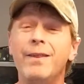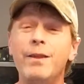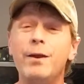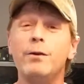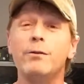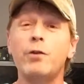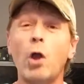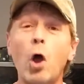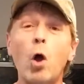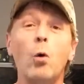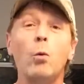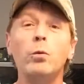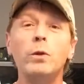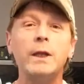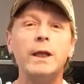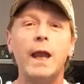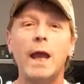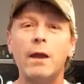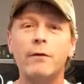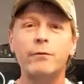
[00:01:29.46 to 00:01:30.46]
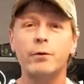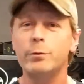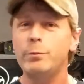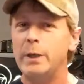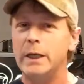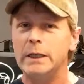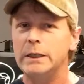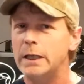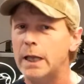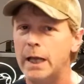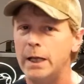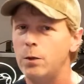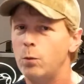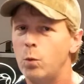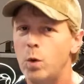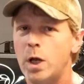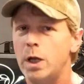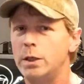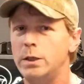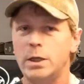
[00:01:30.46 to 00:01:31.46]
There's only ever been like
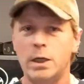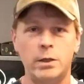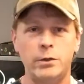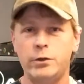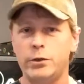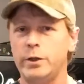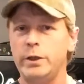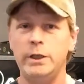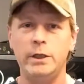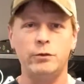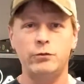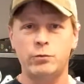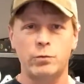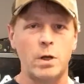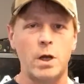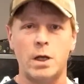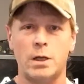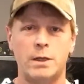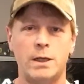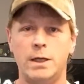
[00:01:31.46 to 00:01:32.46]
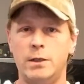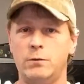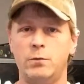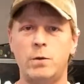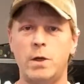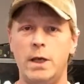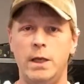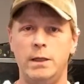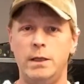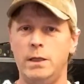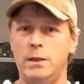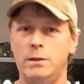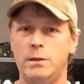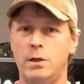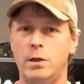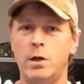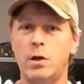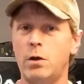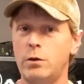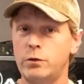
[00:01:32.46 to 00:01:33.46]
one under each rock. That's why I think
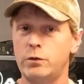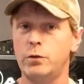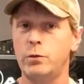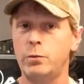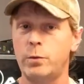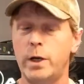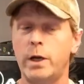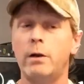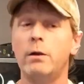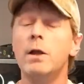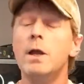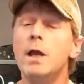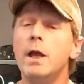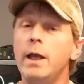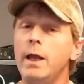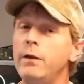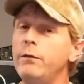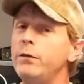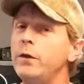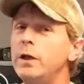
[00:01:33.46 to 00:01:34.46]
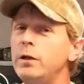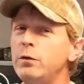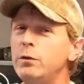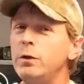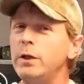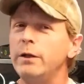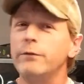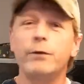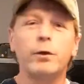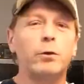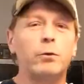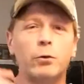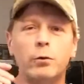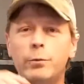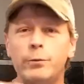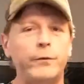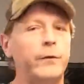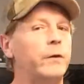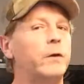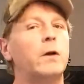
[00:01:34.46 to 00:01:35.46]
they are so rare. If they do live in
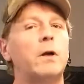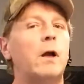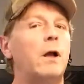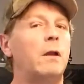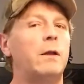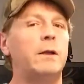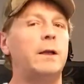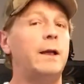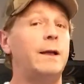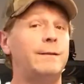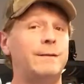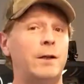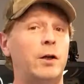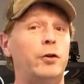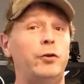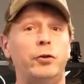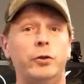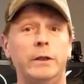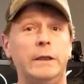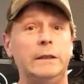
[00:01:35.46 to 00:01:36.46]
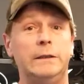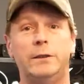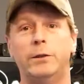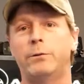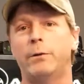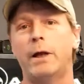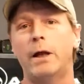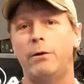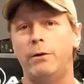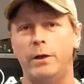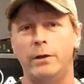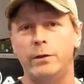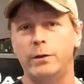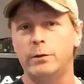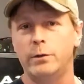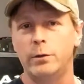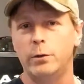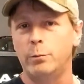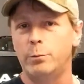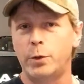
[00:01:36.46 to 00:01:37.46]
groups and they're colonized underneath the ground in their
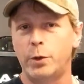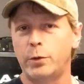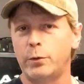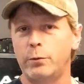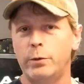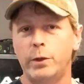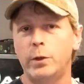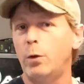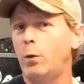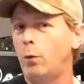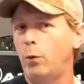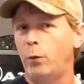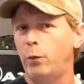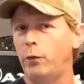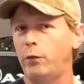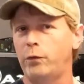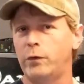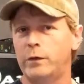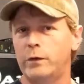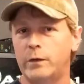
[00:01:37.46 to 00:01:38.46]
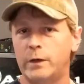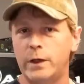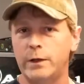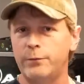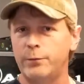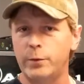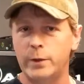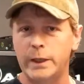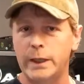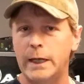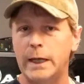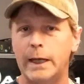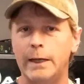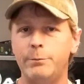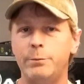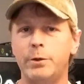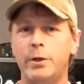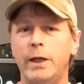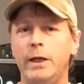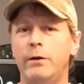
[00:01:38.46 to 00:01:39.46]
little burrowing holes and stuff where they
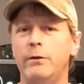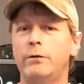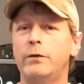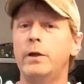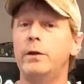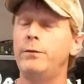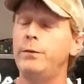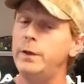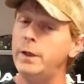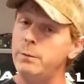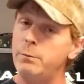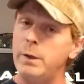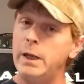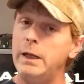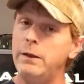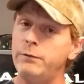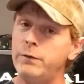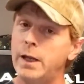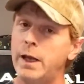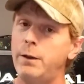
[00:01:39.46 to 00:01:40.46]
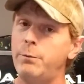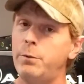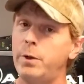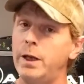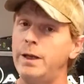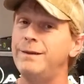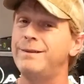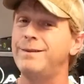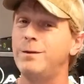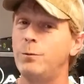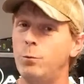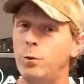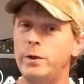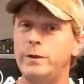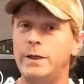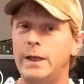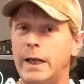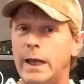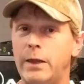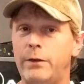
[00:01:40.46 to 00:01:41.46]
hibernate or stuff, and they may even hibernate somewhat
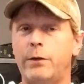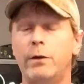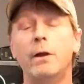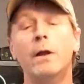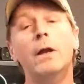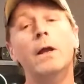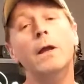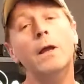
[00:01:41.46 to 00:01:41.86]
together.